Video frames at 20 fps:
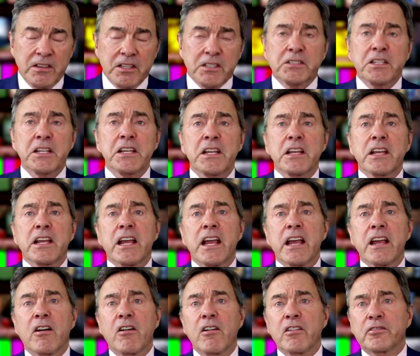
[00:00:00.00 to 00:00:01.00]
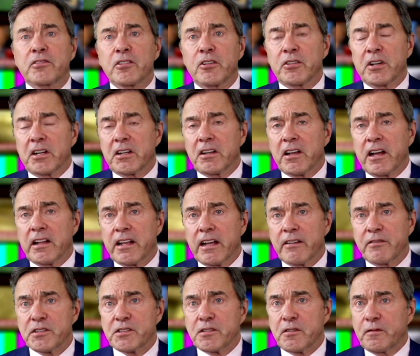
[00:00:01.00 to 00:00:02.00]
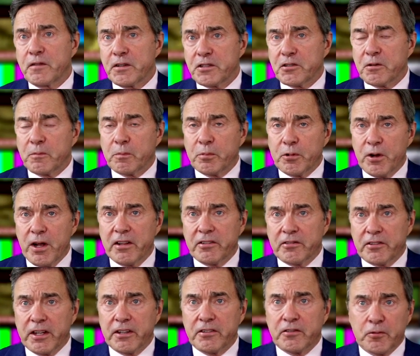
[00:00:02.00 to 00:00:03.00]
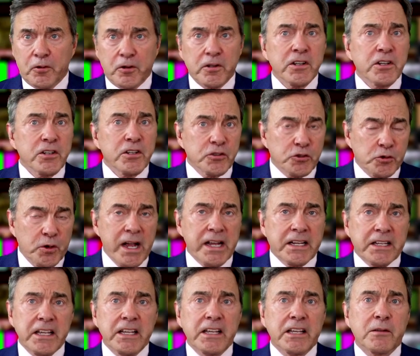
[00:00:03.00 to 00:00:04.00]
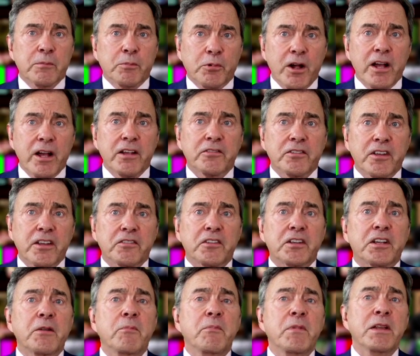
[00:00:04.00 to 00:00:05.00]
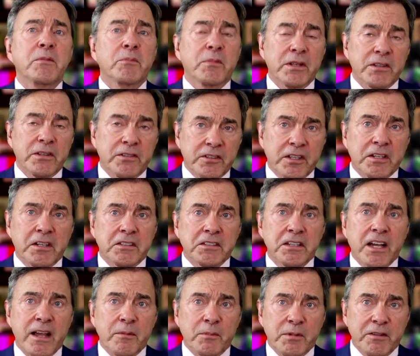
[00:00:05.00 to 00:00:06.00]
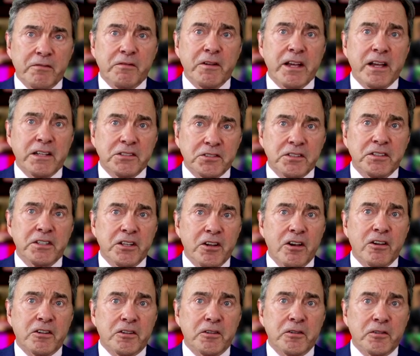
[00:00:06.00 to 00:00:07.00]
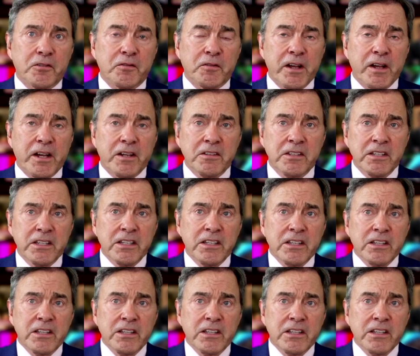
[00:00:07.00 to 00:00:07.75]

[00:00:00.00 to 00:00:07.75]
The TEA also did not have a sufficient process for tracking and processing amendments in a timely fashion, the auditors found.